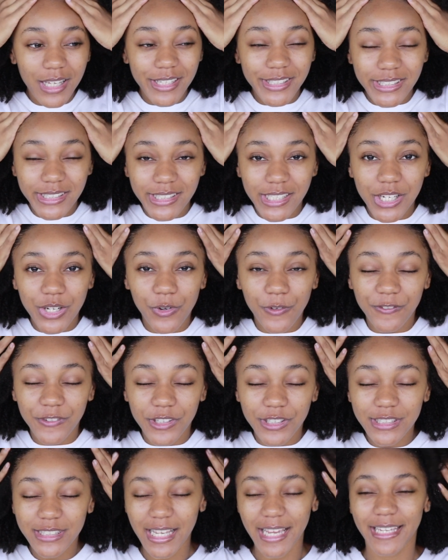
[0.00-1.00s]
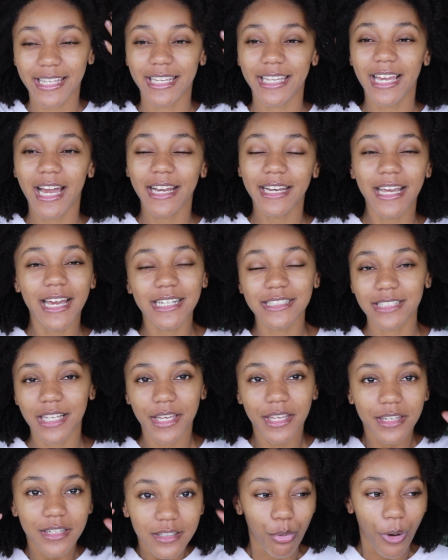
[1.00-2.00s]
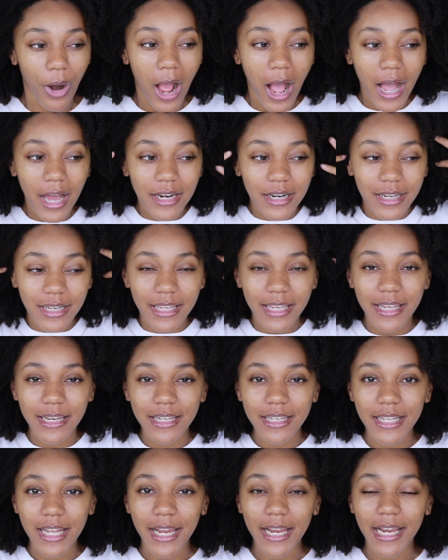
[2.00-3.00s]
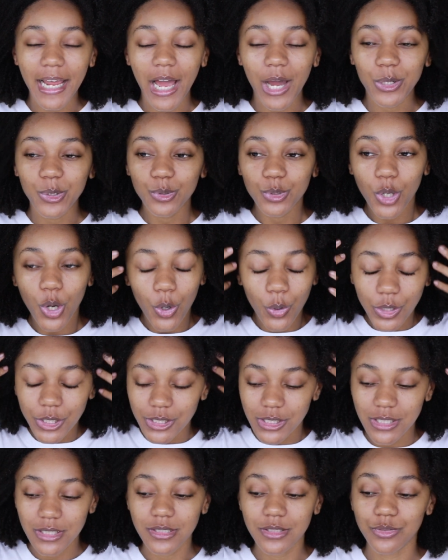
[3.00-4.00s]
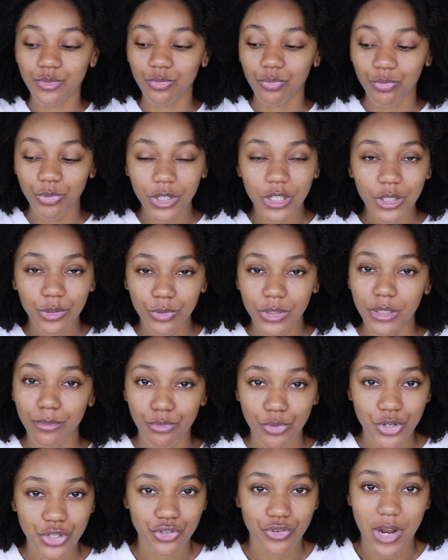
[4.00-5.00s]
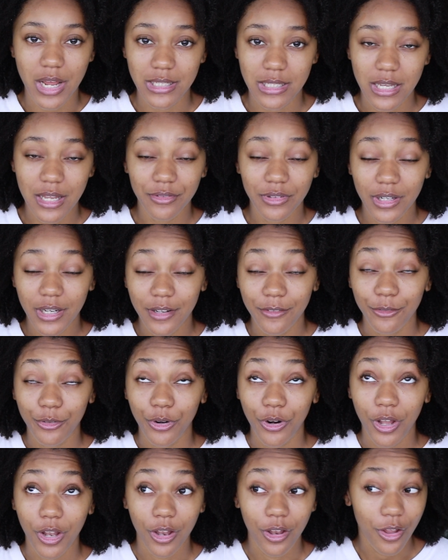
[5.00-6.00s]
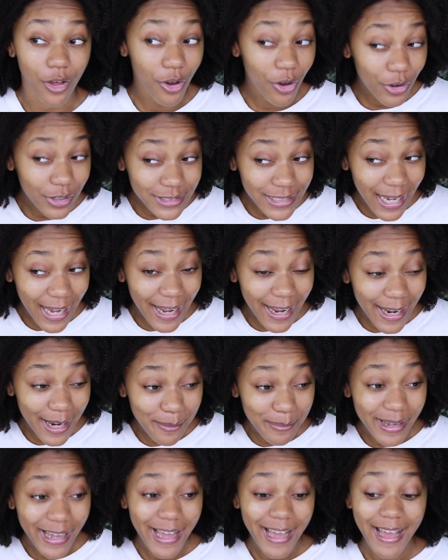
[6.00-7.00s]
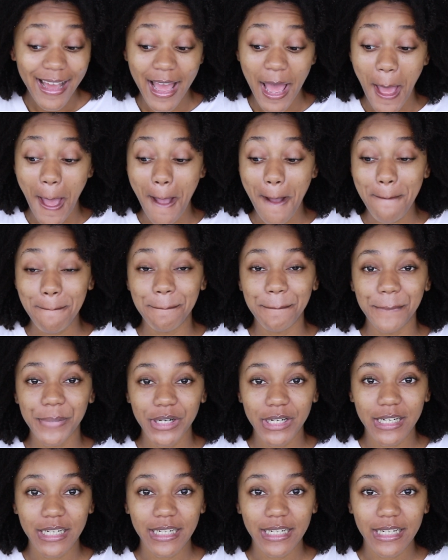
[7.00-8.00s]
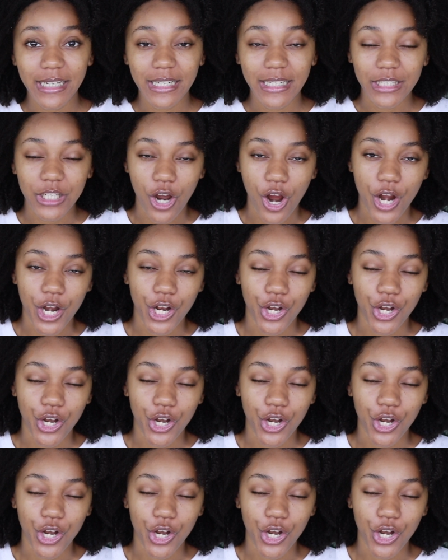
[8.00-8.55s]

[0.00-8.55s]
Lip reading: it still feels like it kind of has like product in it. Like, I don't know, it's just really moisturized. I left it in for a long time, but you already